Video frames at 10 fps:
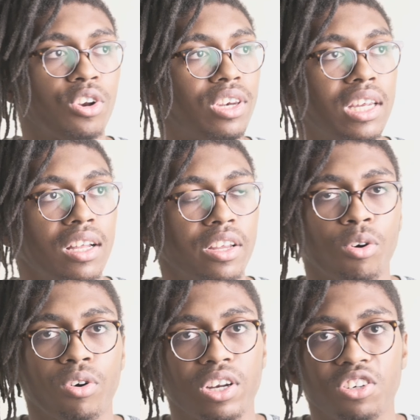teal
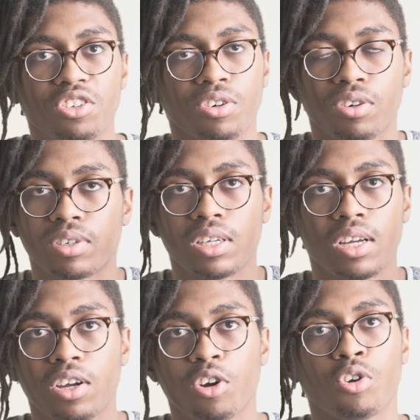and orange, or
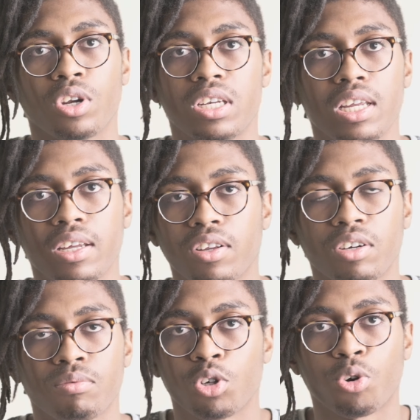teal
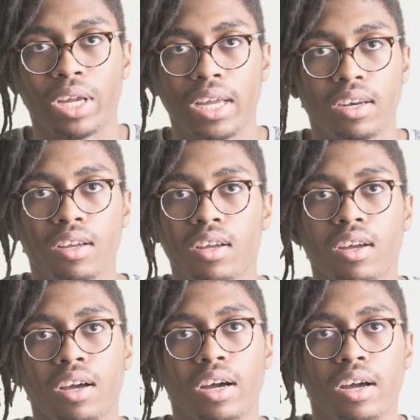and green
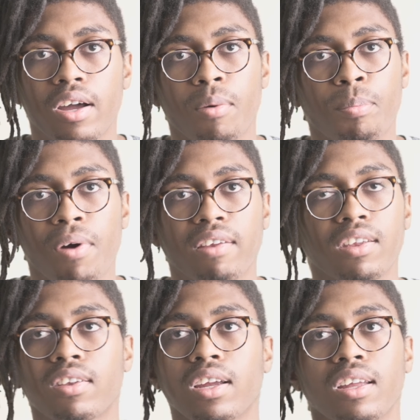
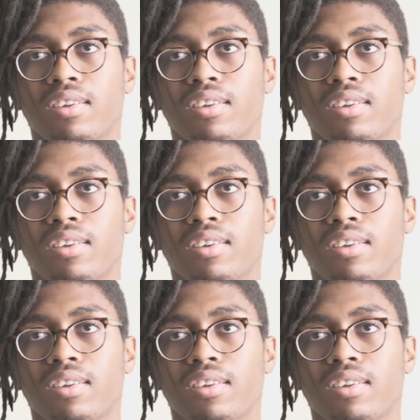processing.